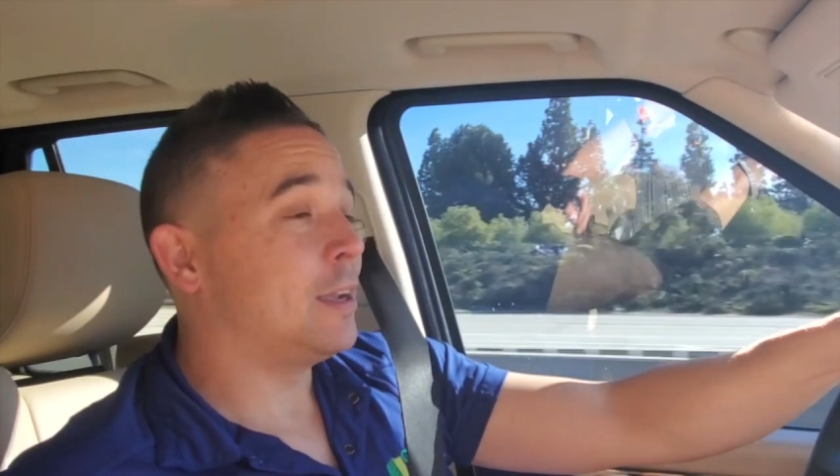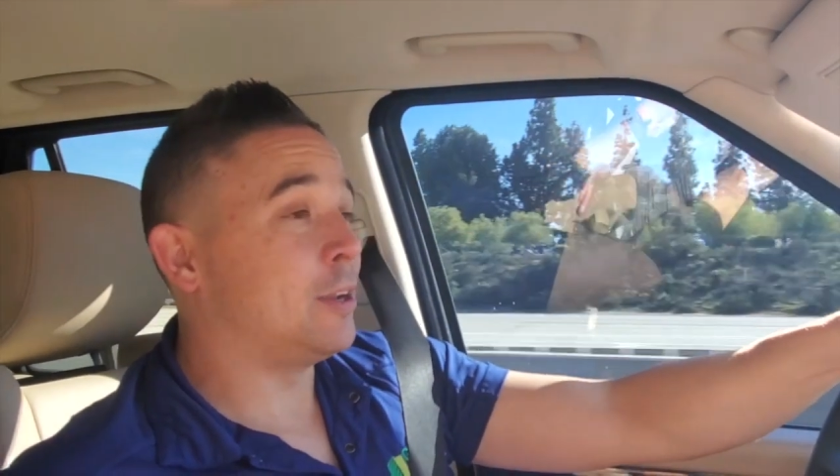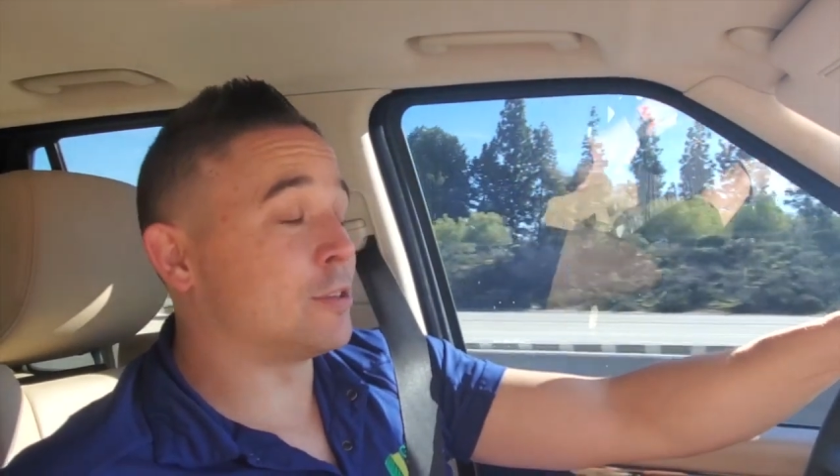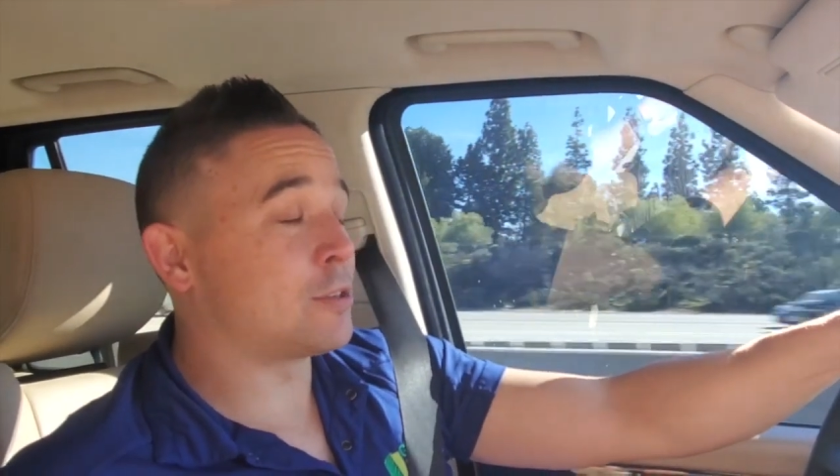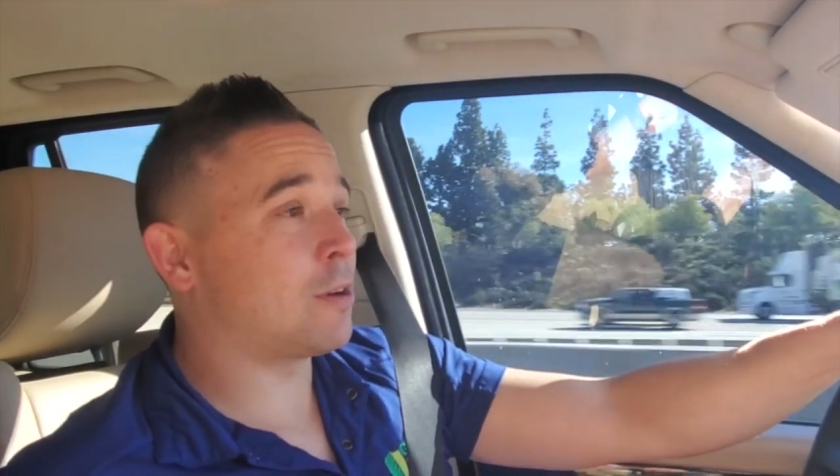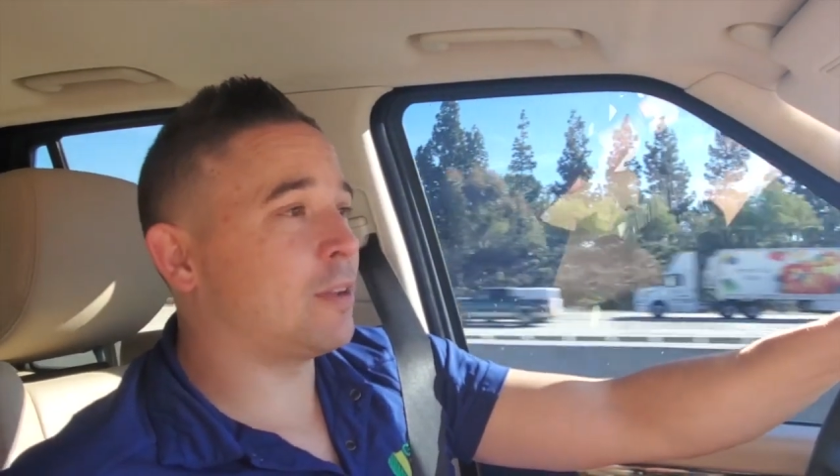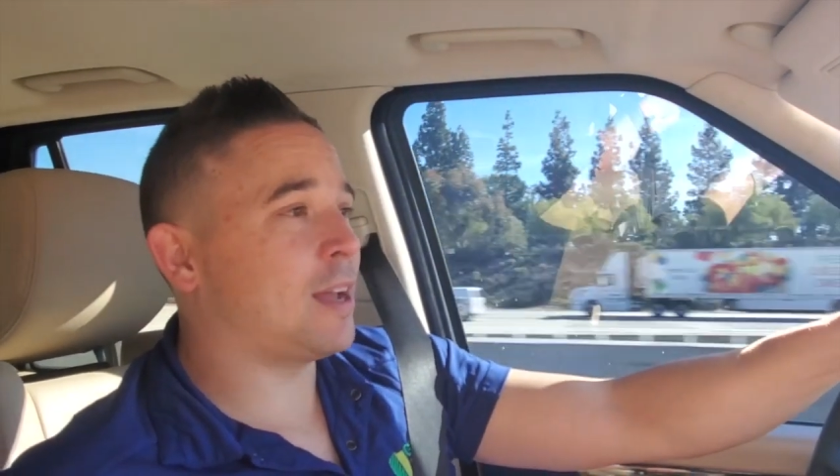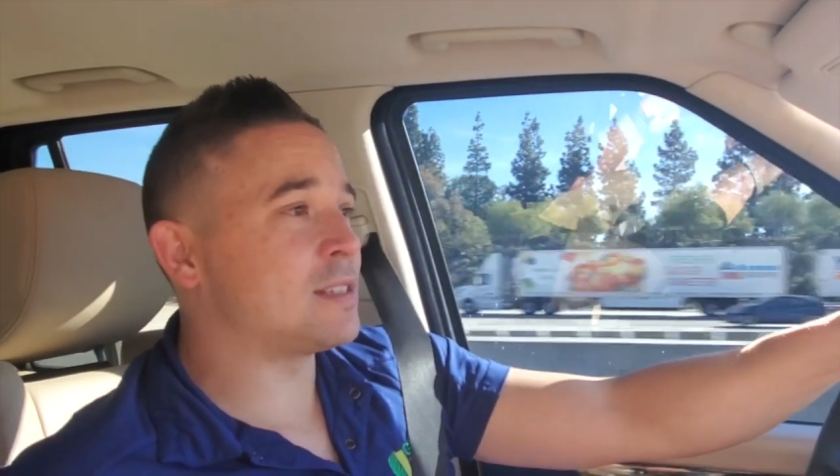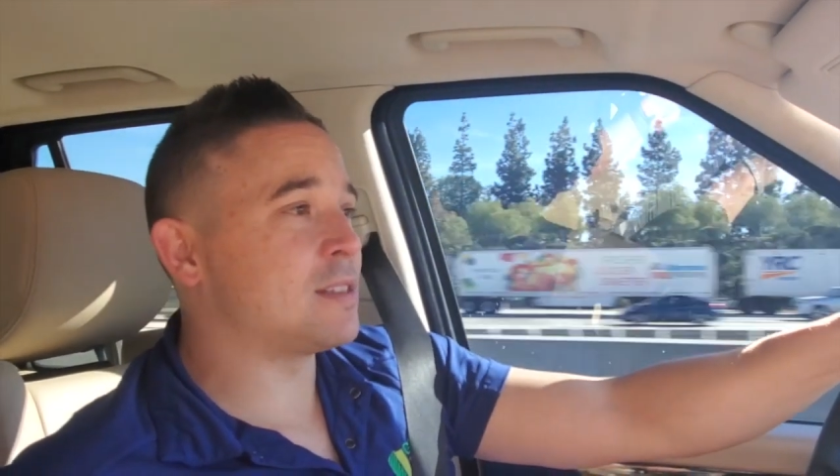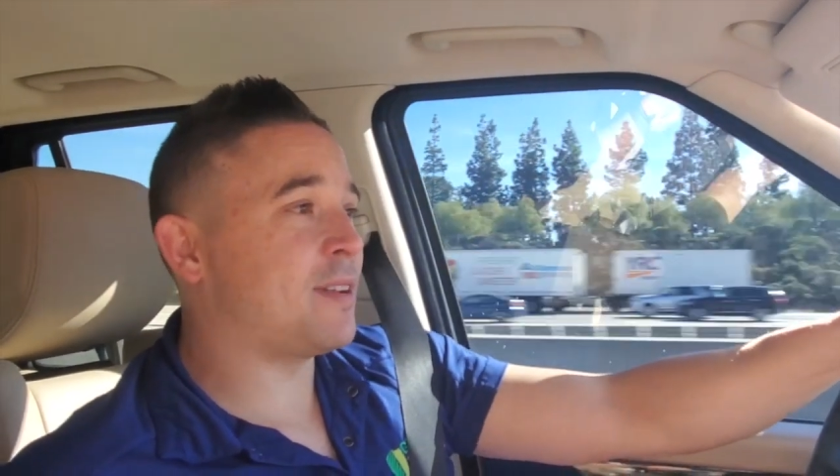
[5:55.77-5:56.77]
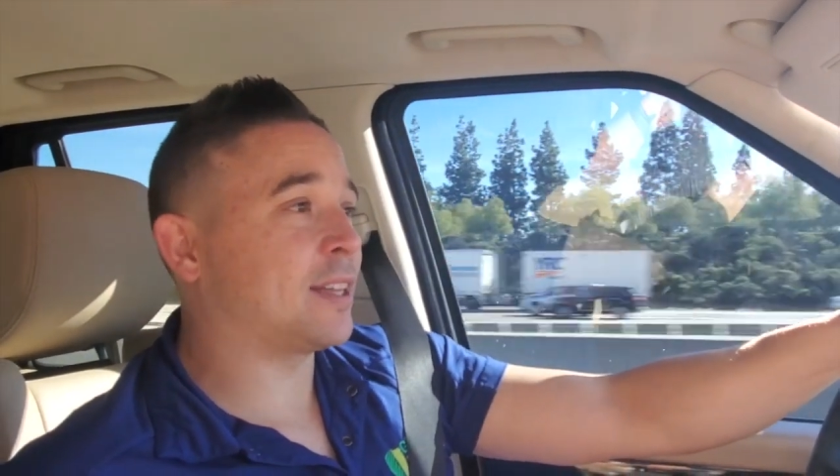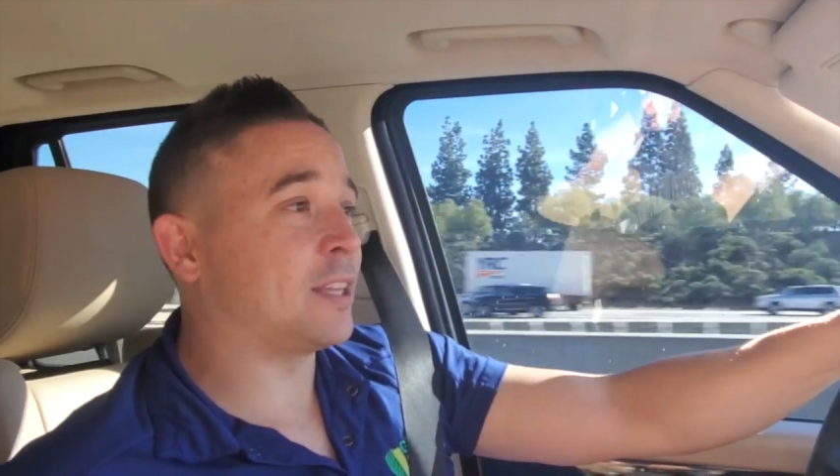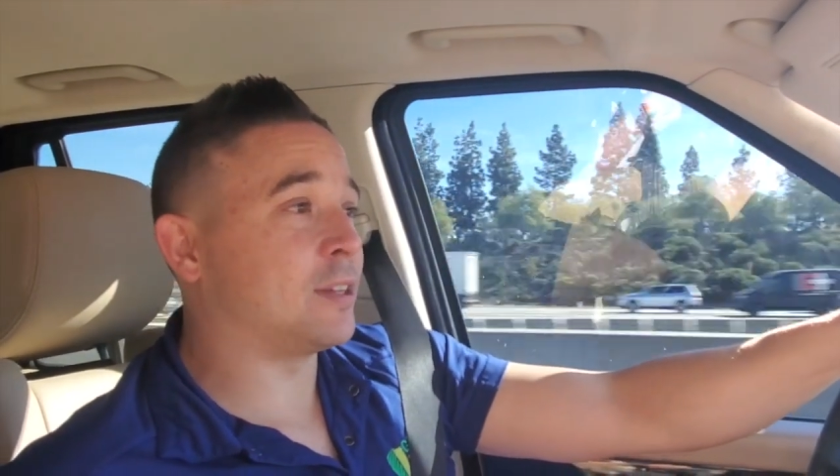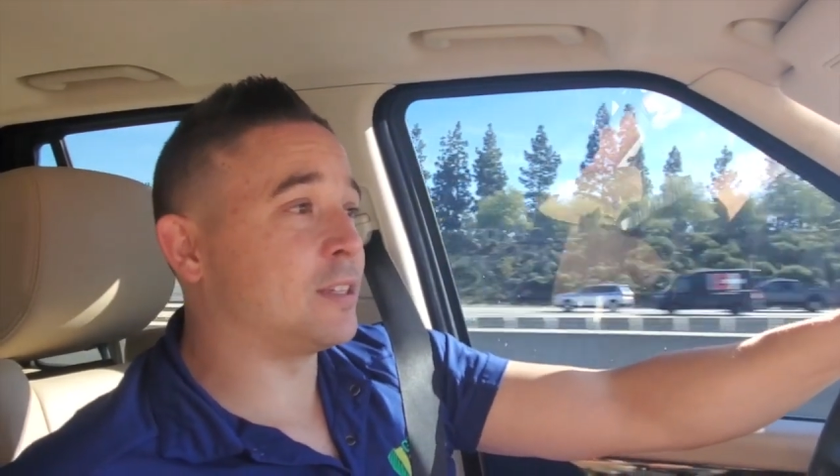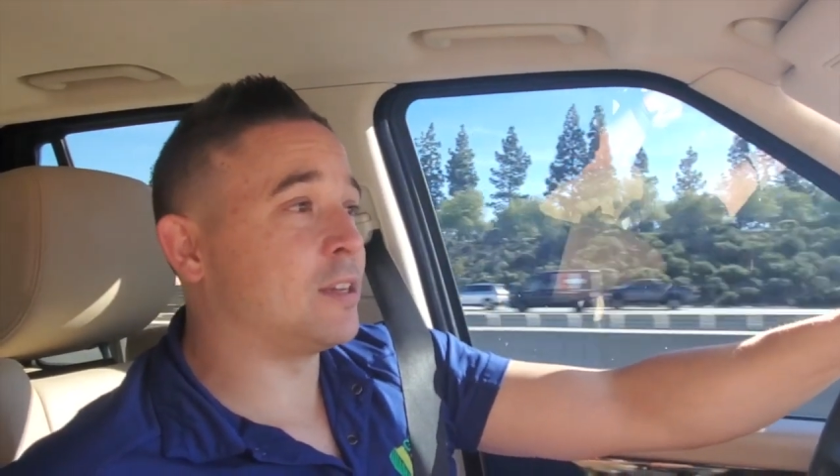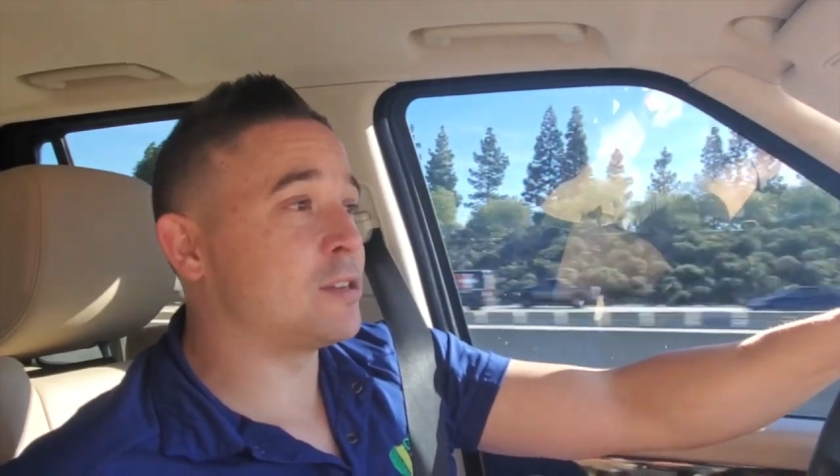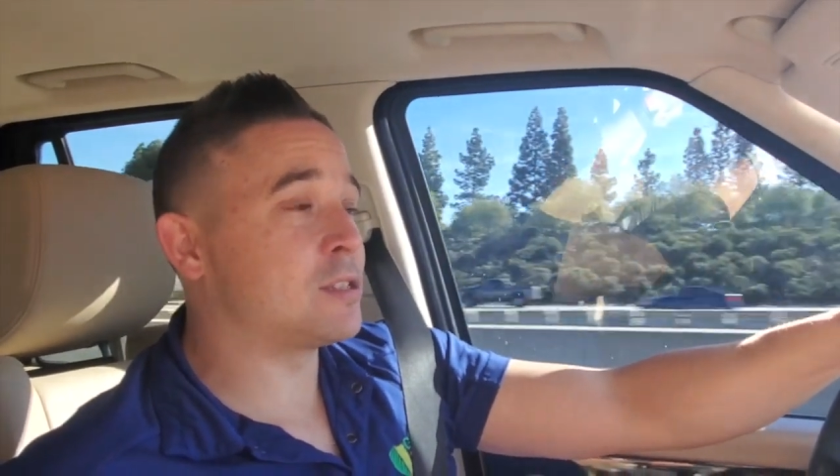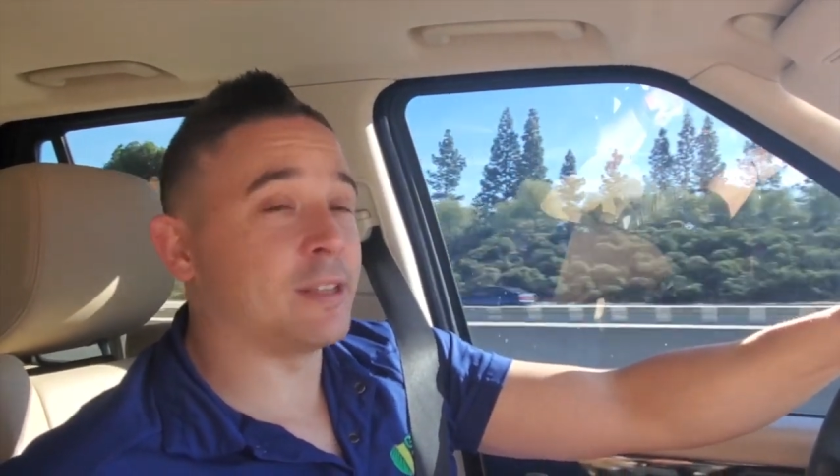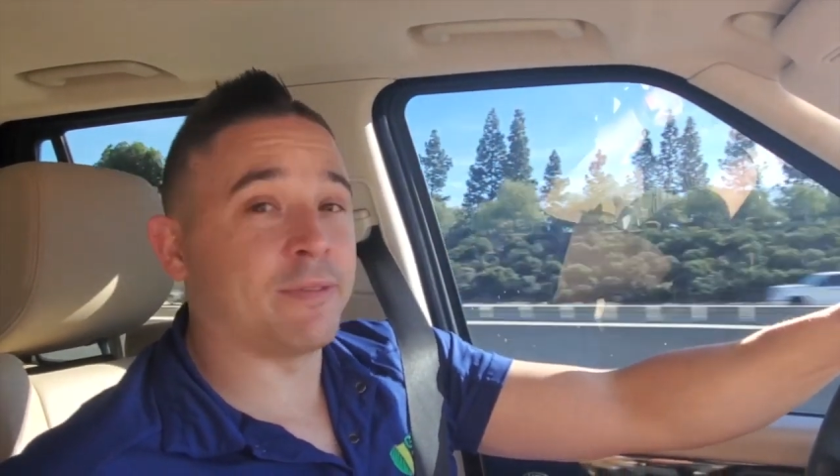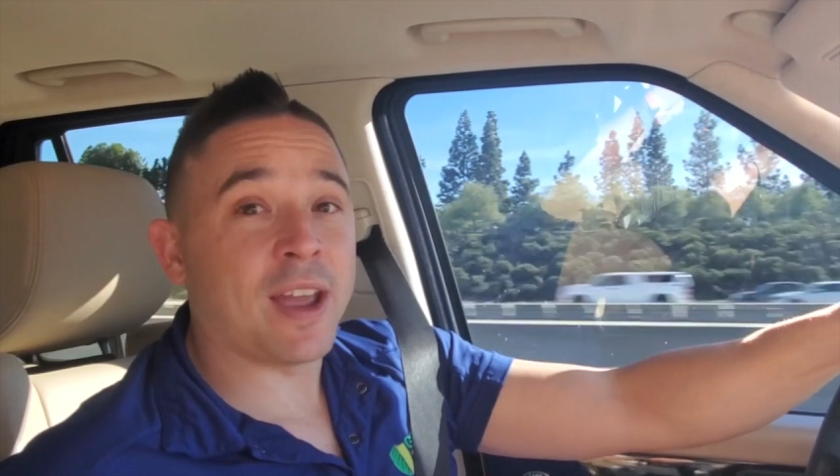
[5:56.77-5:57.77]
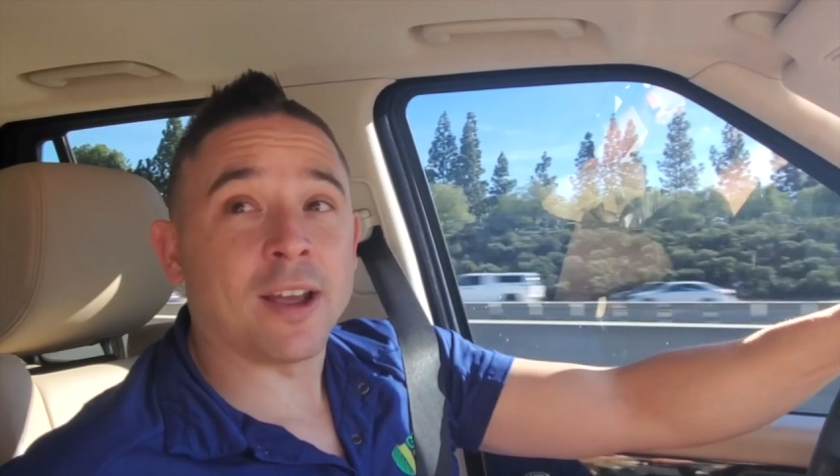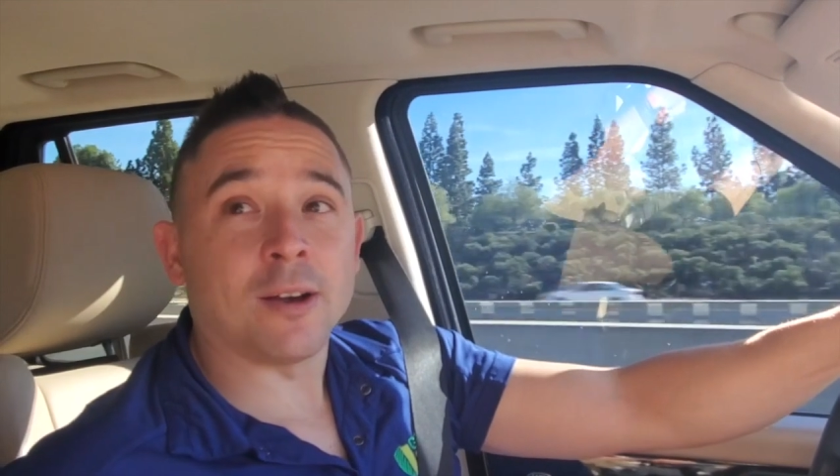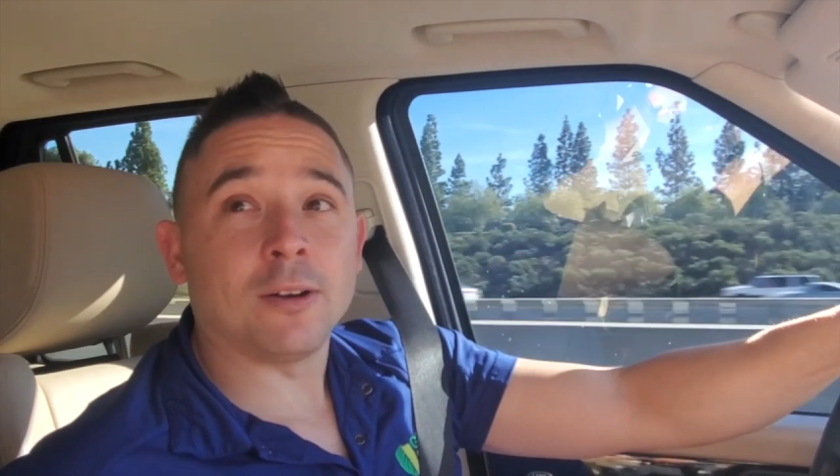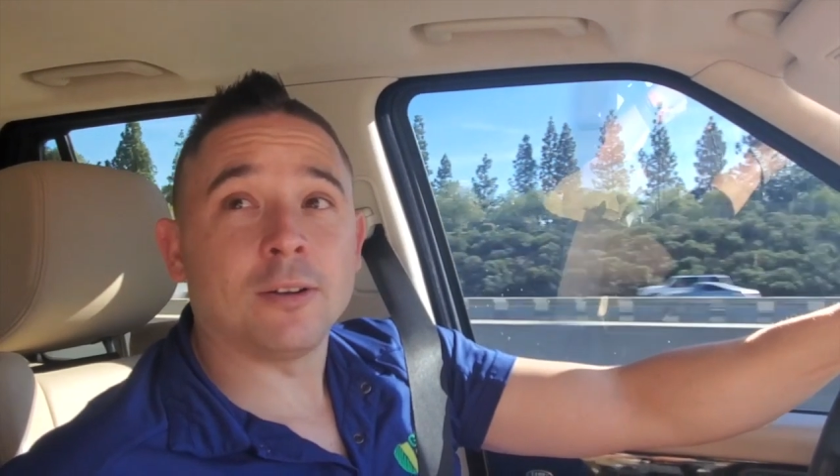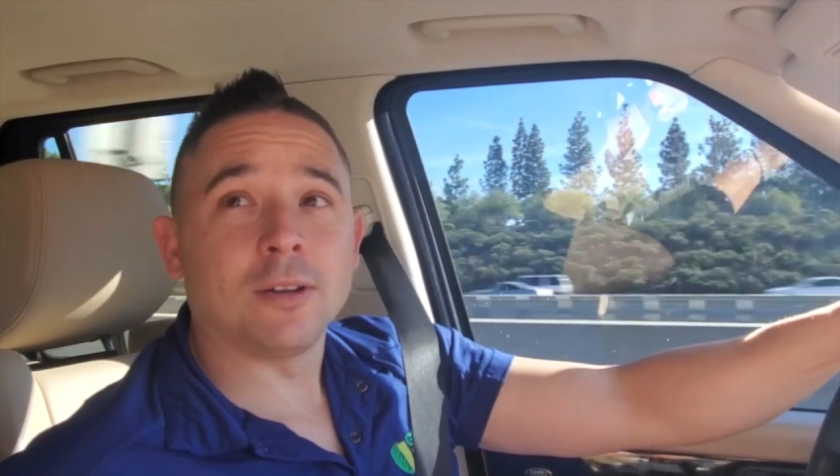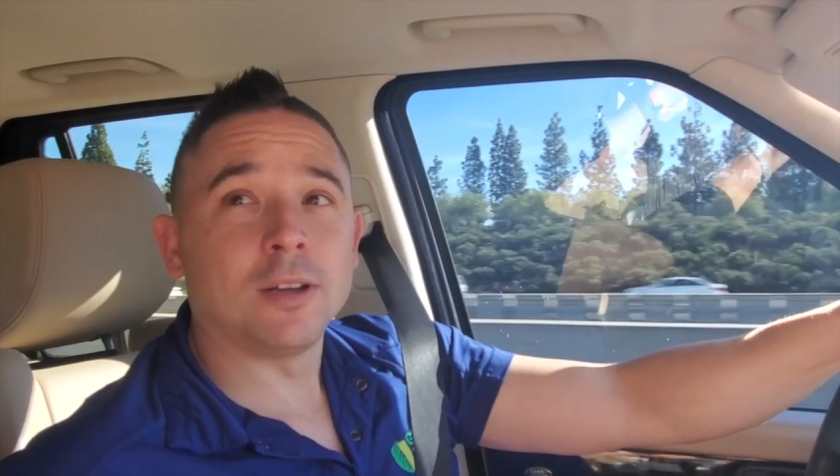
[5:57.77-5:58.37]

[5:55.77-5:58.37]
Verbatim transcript: you're internalizing the fact that you continuously fail